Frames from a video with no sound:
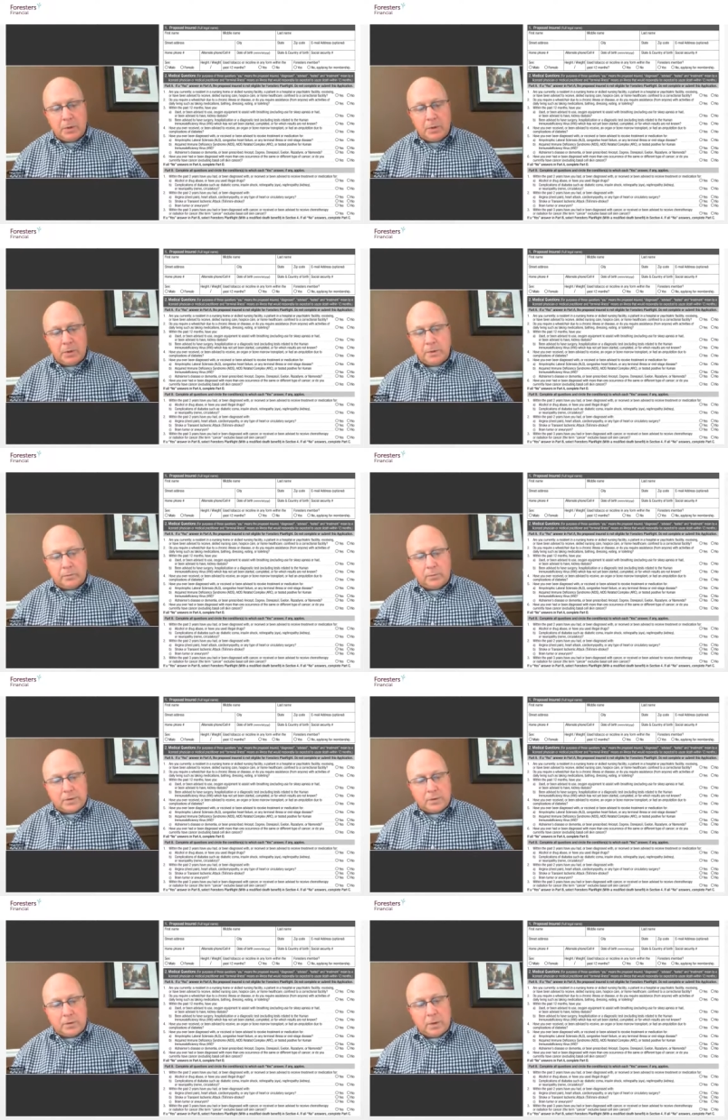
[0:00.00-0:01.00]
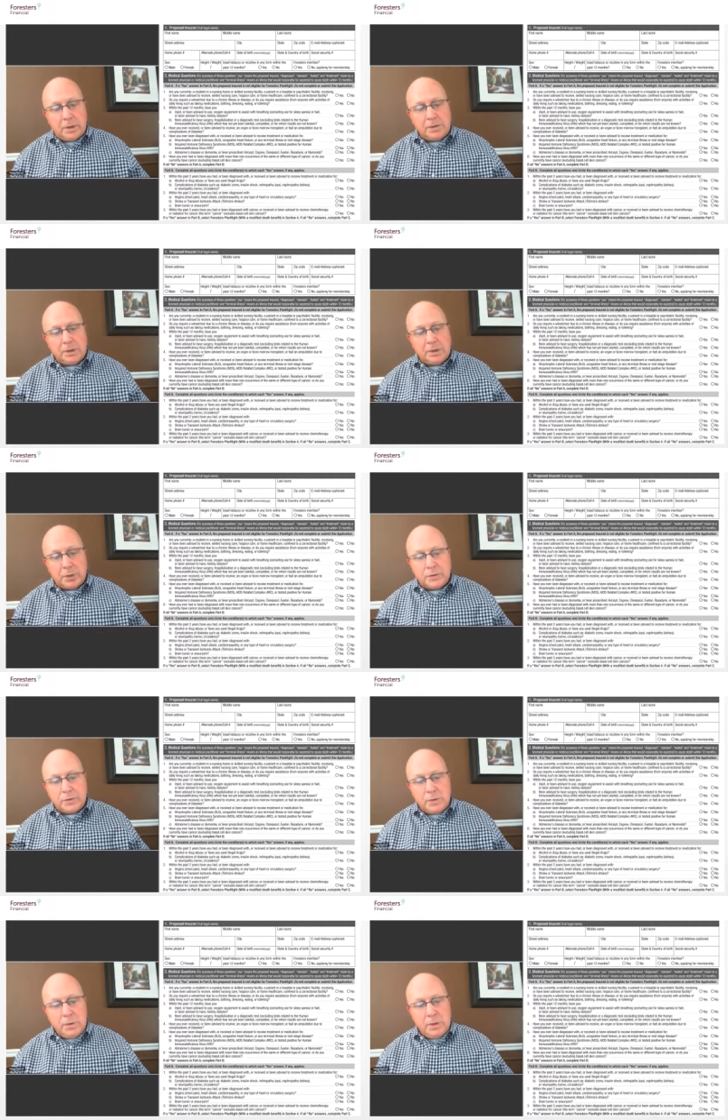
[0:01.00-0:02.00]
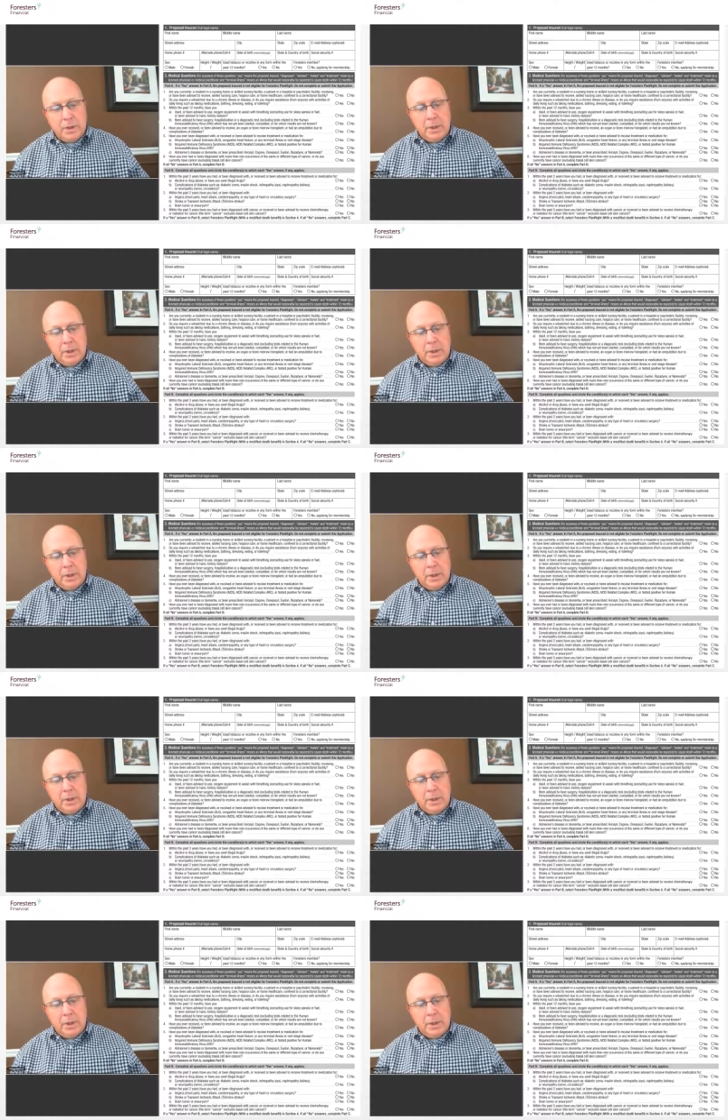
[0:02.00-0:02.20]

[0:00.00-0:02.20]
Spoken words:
to go really right to question number 2,